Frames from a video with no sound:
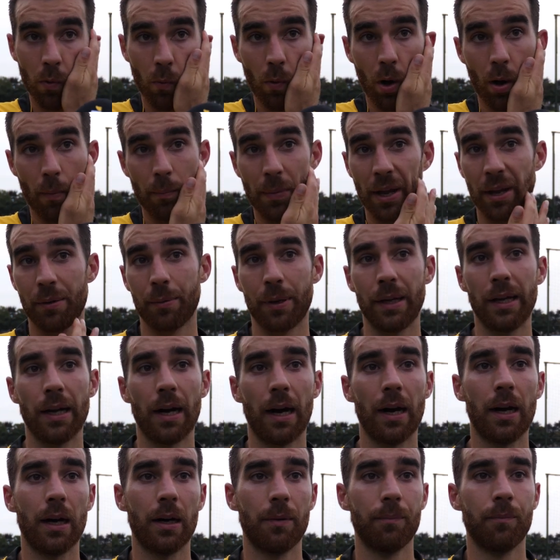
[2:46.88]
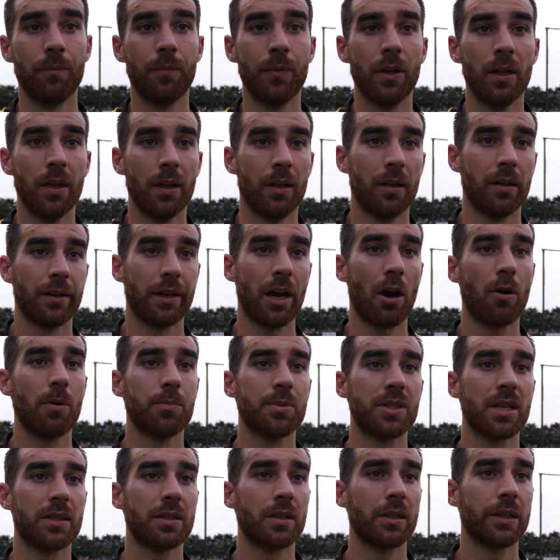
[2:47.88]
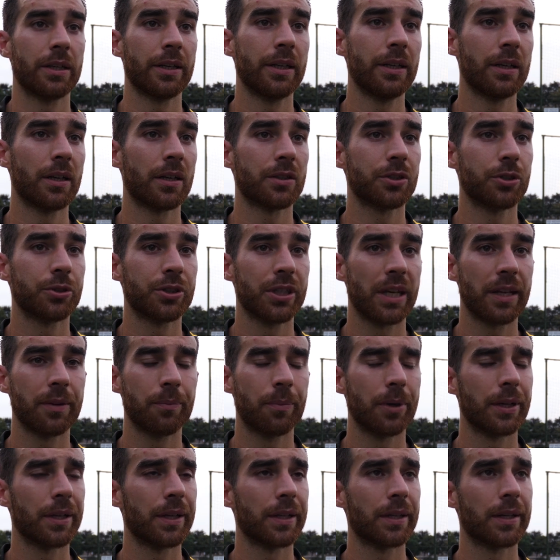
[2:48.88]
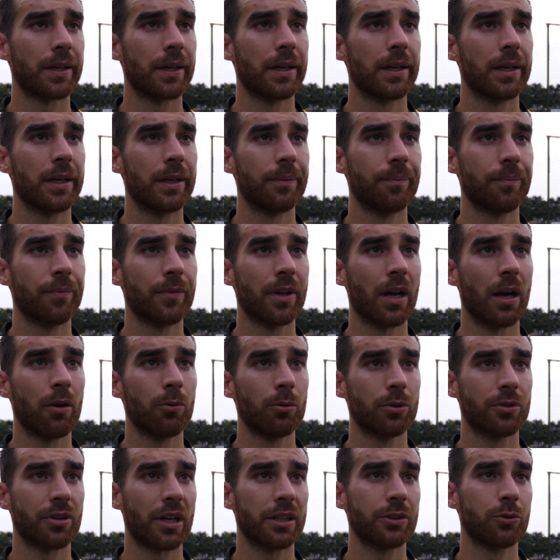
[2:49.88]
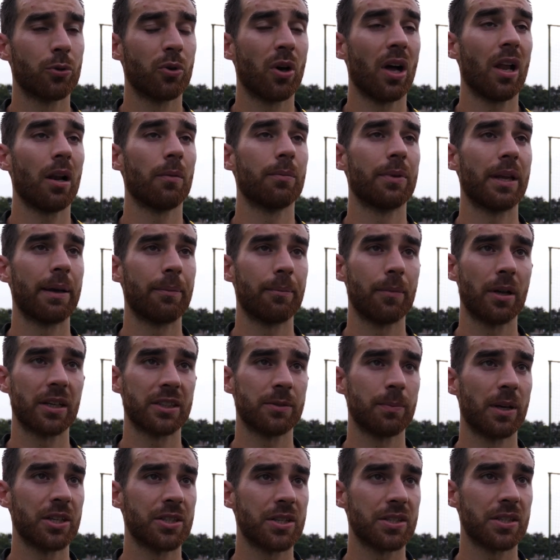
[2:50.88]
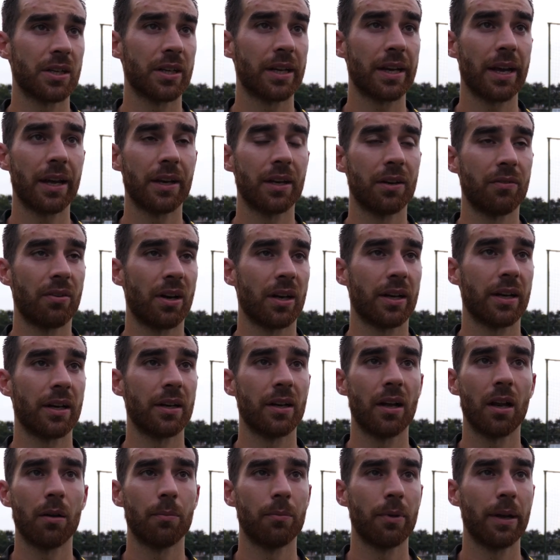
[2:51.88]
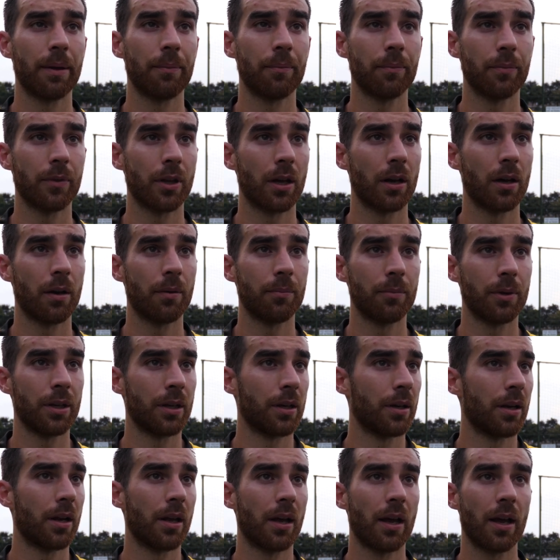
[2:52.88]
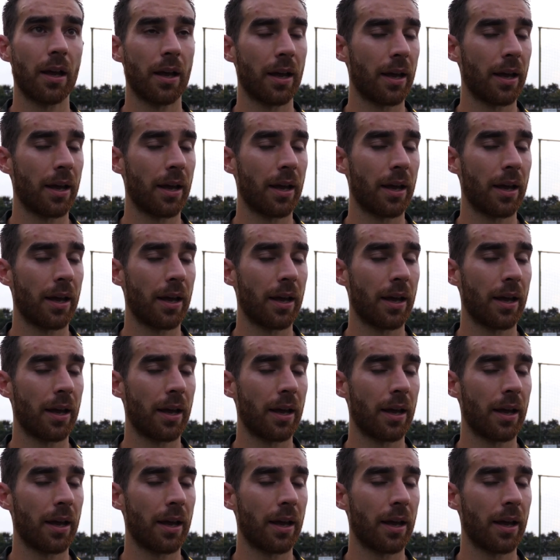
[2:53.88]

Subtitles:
Well, maybe. Now I'm settling in, as you said, but I will try to help them as much as I can, if I can help them in